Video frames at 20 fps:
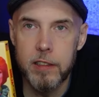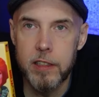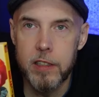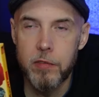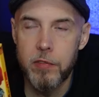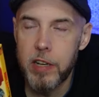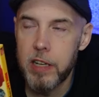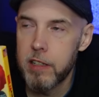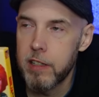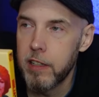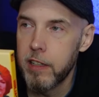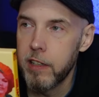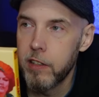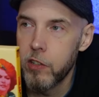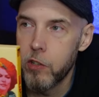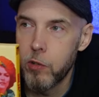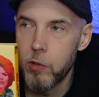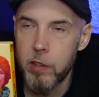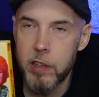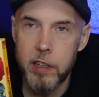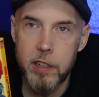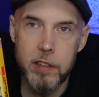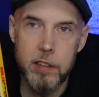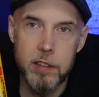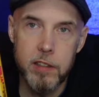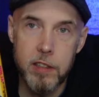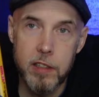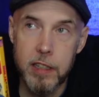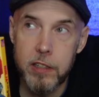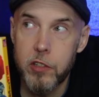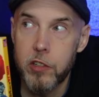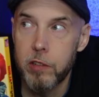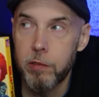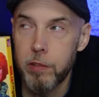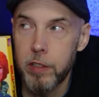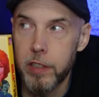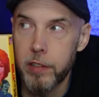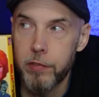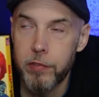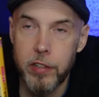It's a fascinating story. It's actually a
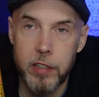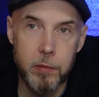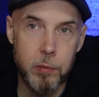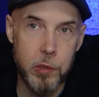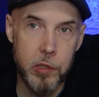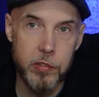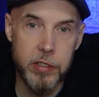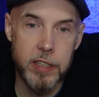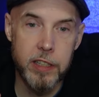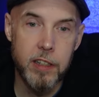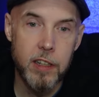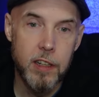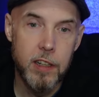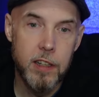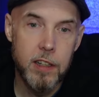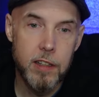really fun movie.